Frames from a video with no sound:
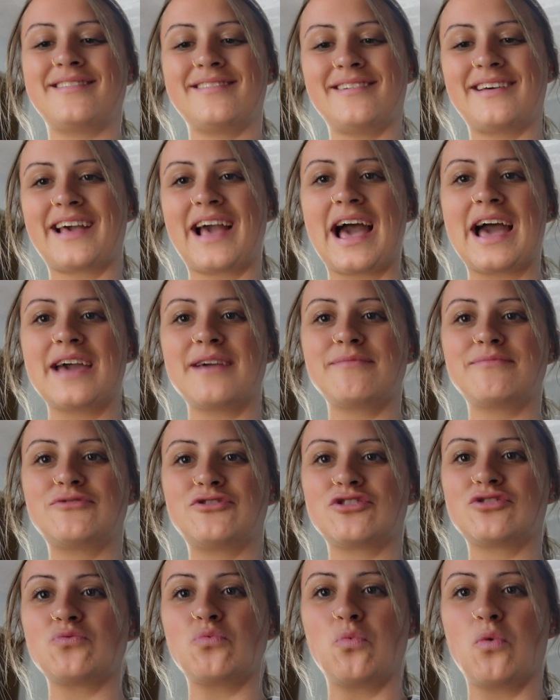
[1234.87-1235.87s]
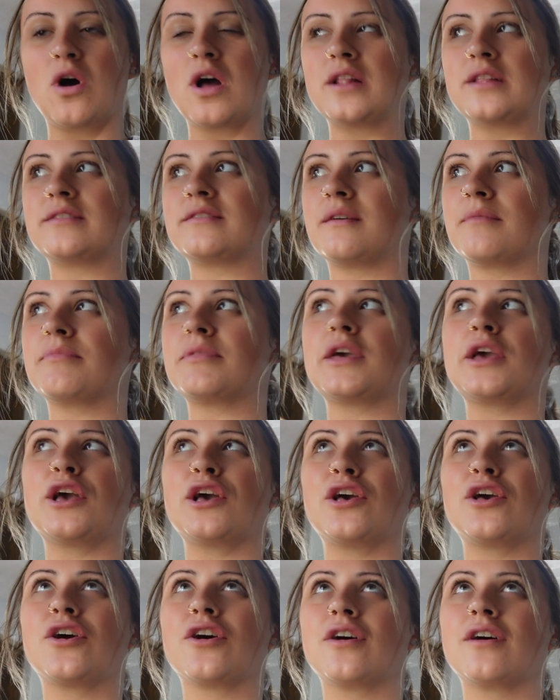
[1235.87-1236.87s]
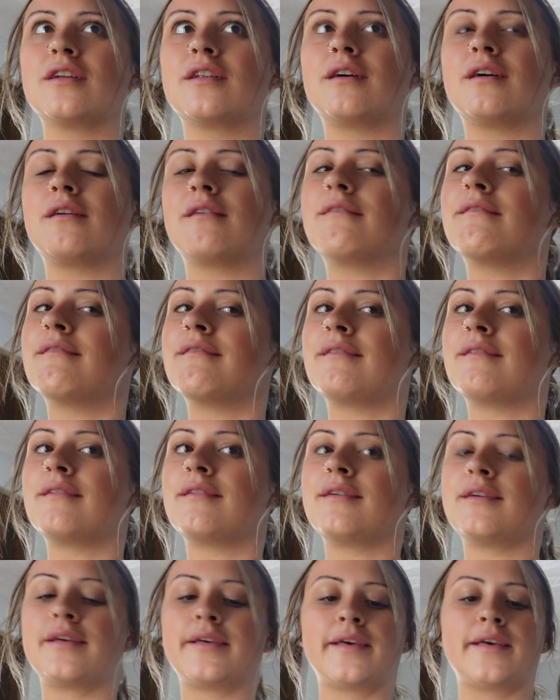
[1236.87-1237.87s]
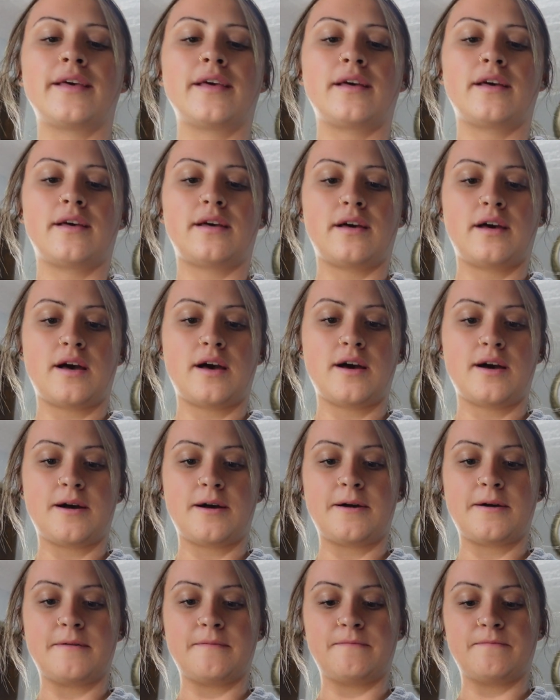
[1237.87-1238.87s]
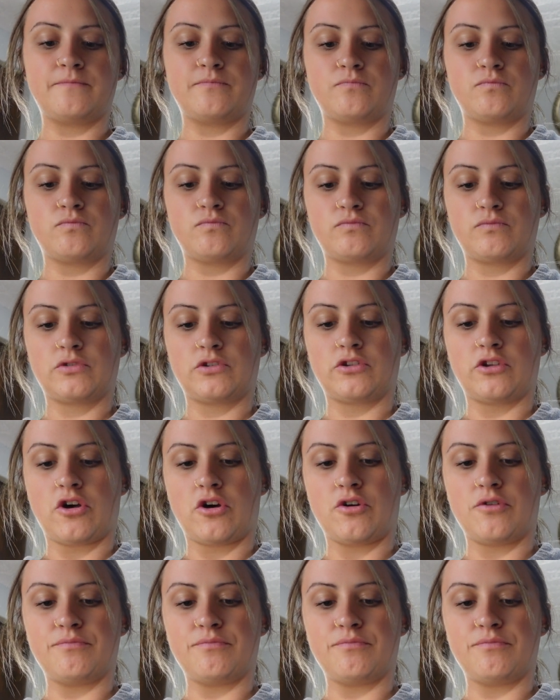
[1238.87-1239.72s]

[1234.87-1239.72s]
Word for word: Like, I just want something good. Um, so.